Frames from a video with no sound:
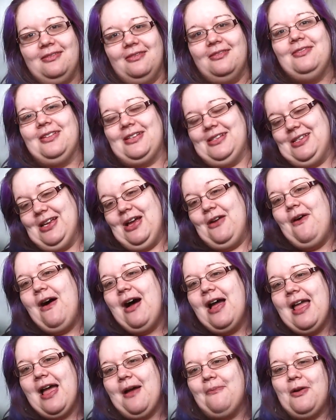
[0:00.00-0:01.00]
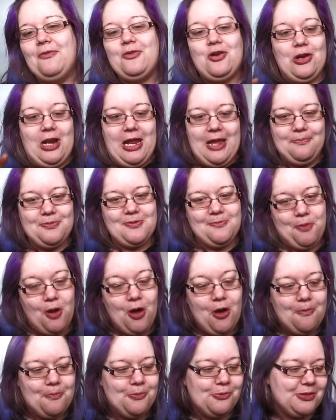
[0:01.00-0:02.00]
That's how I am. I've got heaps of
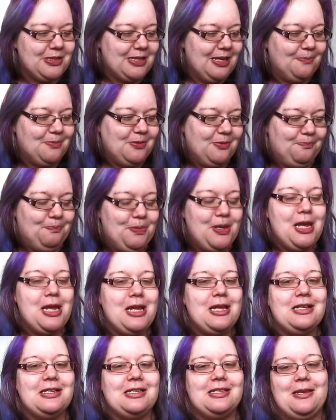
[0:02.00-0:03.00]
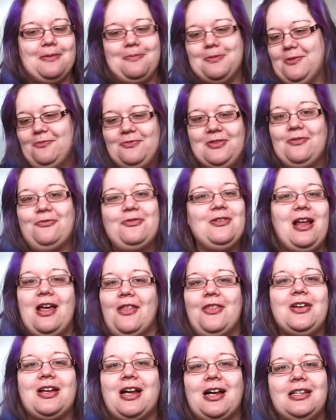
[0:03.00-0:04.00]
purples, heaps of pinks, heaps of different
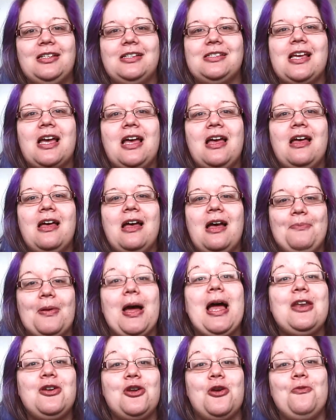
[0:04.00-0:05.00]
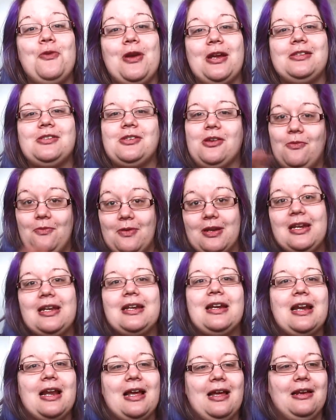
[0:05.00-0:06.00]
other colours, but I had no red. So I went in
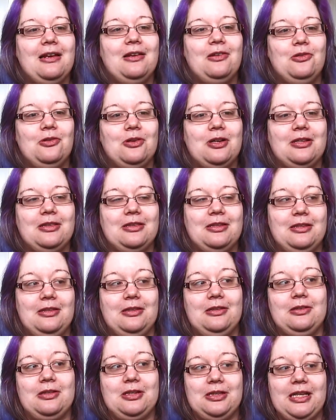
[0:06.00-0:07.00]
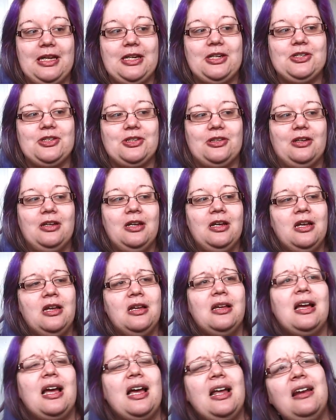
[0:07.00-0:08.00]
and had a look at the collection.
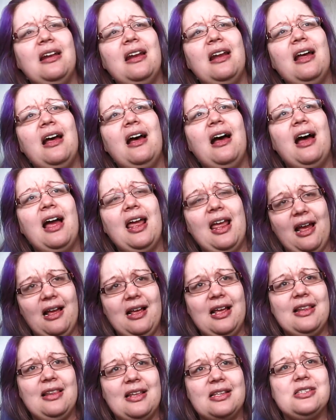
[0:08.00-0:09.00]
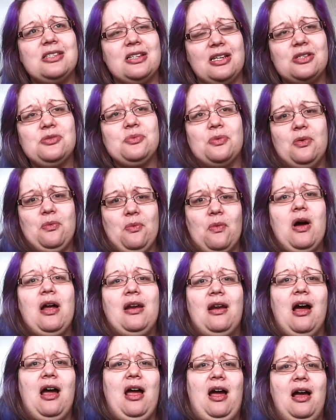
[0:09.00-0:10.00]
And I and that's as well why I
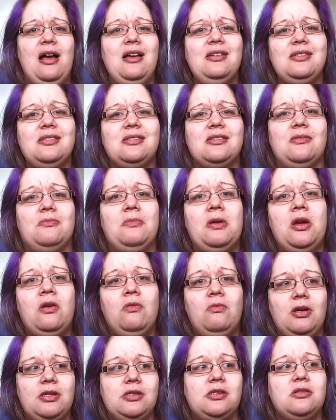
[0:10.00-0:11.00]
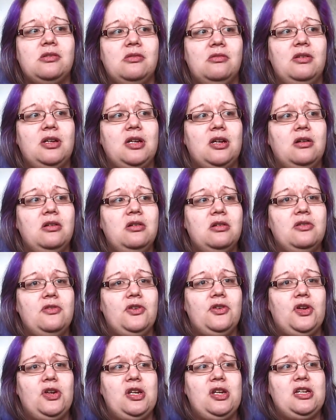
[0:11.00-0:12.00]
asked them, what's going on? You
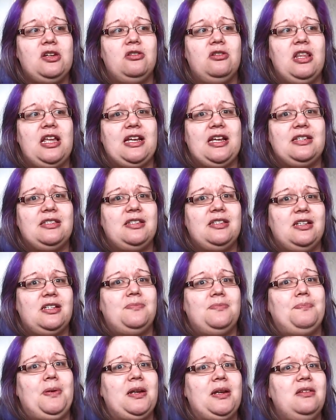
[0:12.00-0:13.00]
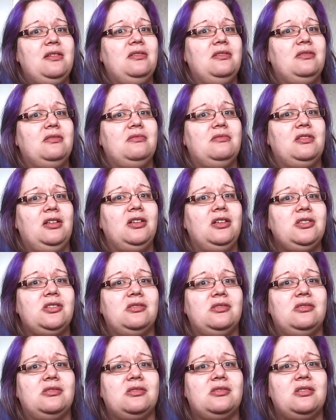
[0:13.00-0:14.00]
only got like six butter
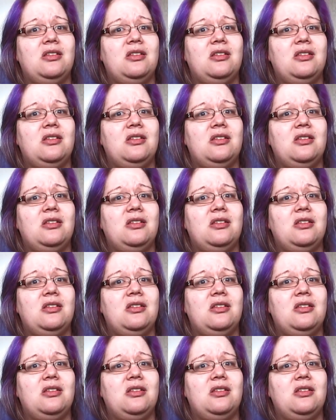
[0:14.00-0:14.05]
glosses.